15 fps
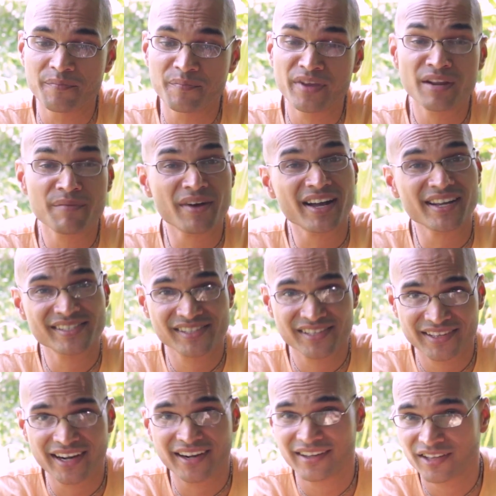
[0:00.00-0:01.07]

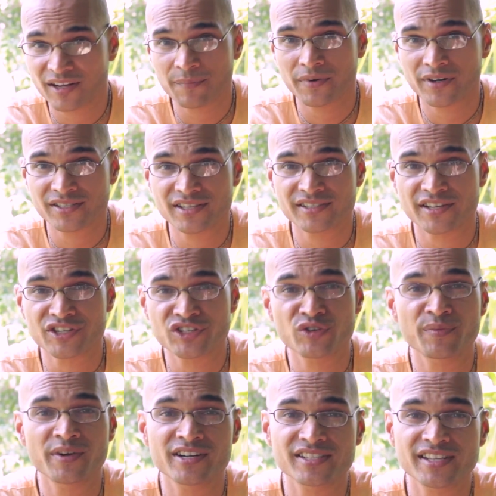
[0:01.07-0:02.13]
minimized that other person's
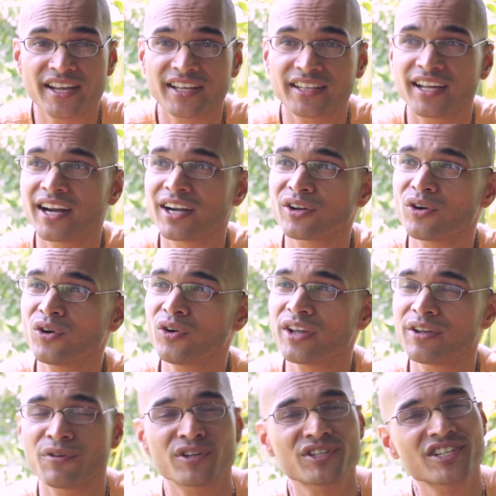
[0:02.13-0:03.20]
achievement saying that oh
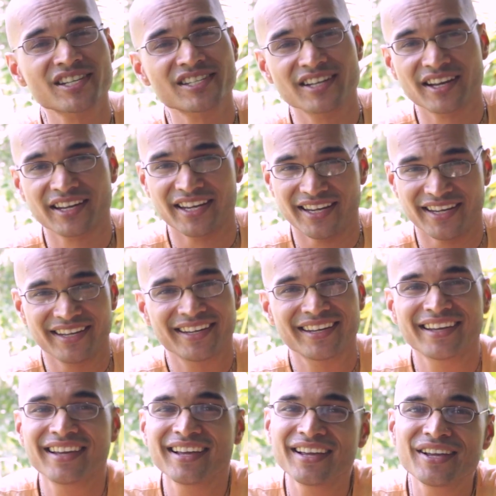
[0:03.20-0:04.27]
he was just lucky
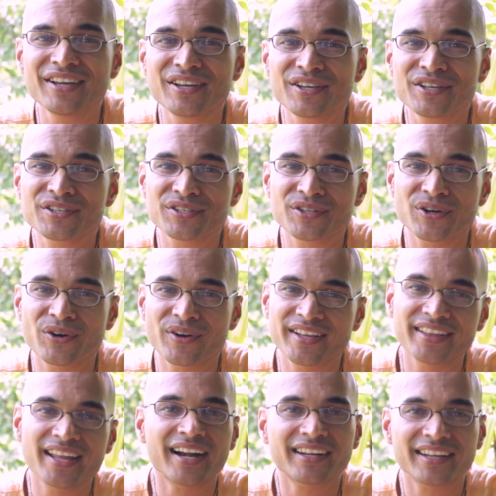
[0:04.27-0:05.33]
so
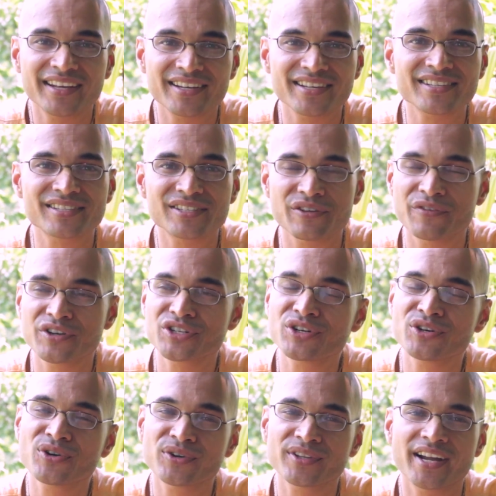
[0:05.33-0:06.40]
in that case we
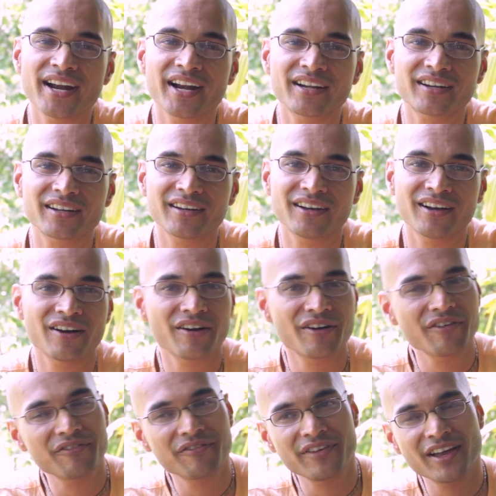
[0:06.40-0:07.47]
should know that uh,
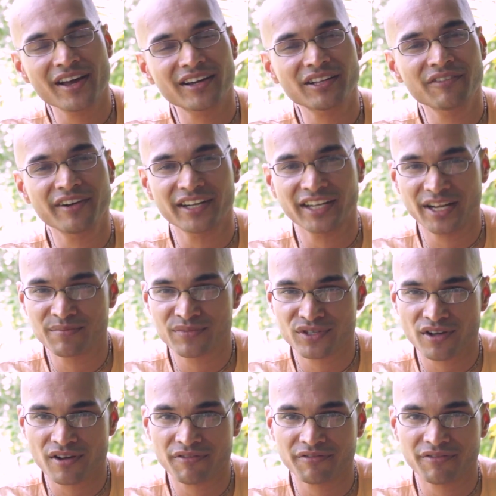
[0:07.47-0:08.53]
we are the
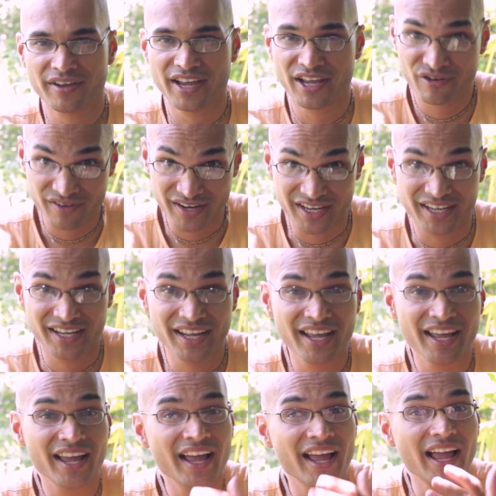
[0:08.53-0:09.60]
victims of envy
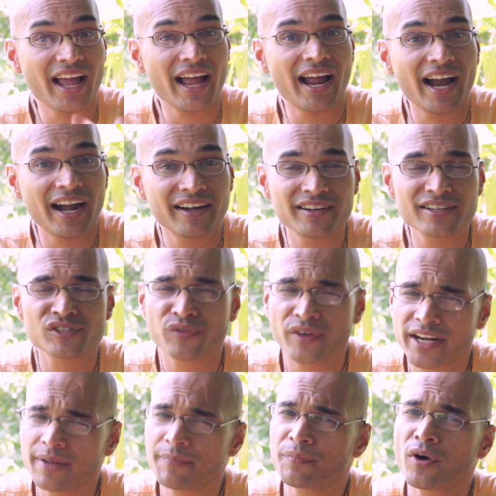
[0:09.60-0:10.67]
and it is
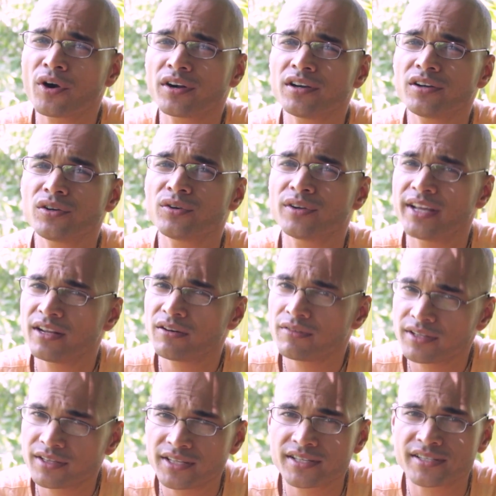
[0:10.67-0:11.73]
very important to deal
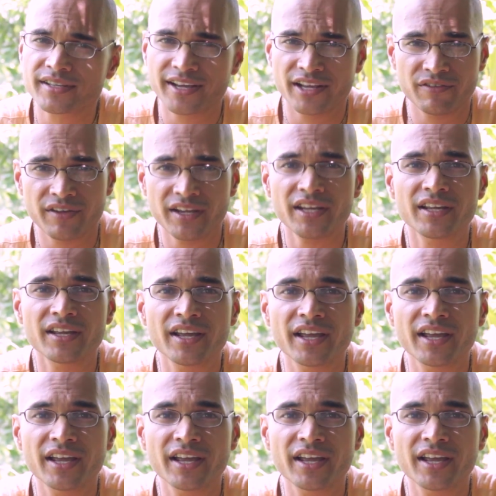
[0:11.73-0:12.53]
with this envy